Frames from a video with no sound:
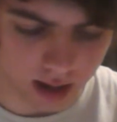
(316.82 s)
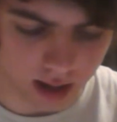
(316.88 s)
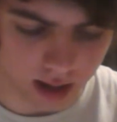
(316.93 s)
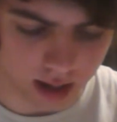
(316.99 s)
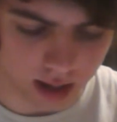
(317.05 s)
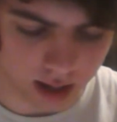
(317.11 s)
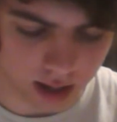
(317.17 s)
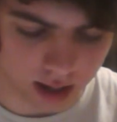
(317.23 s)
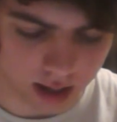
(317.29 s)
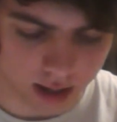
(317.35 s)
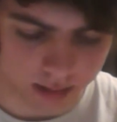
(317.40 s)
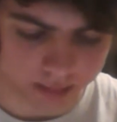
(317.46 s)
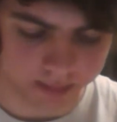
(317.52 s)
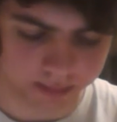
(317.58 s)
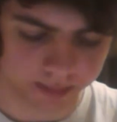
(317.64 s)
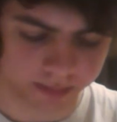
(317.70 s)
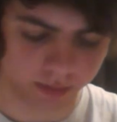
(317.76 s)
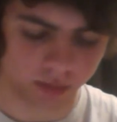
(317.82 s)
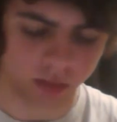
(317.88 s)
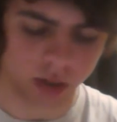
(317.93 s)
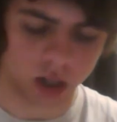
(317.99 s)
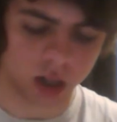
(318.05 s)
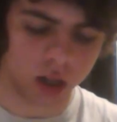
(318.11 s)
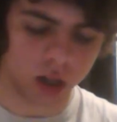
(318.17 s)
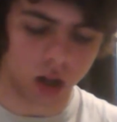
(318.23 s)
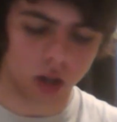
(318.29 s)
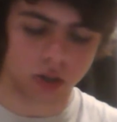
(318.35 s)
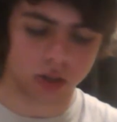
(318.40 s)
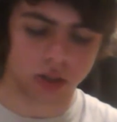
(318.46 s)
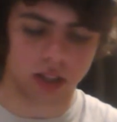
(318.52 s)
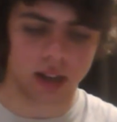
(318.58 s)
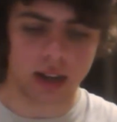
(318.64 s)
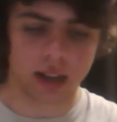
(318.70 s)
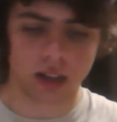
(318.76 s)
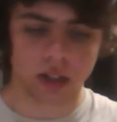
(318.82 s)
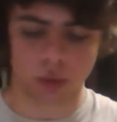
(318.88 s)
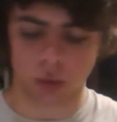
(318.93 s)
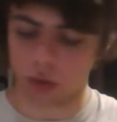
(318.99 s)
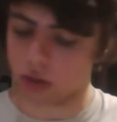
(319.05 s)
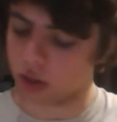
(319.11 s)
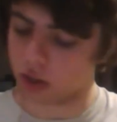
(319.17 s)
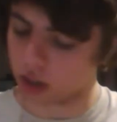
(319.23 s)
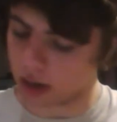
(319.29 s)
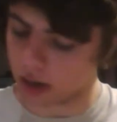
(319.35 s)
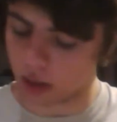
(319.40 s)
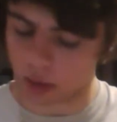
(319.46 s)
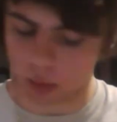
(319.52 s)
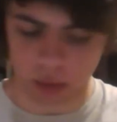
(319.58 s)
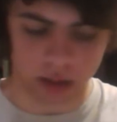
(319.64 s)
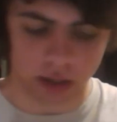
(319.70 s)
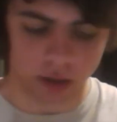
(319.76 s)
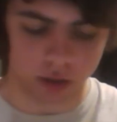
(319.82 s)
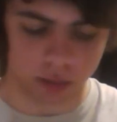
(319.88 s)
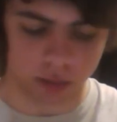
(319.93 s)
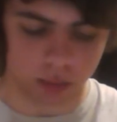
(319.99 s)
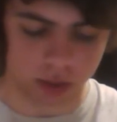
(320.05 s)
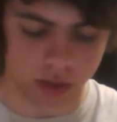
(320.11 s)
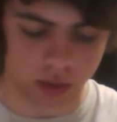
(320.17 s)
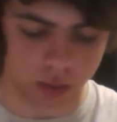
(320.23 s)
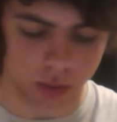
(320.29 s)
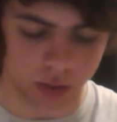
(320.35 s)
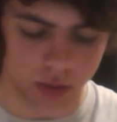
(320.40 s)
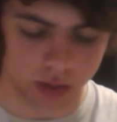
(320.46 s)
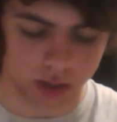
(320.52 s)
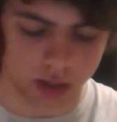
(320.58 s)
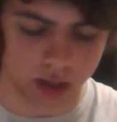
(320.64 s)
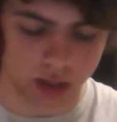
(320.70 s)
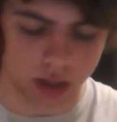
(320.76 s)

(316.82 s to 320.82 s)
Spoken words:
On to the next squad, another 100-point squad.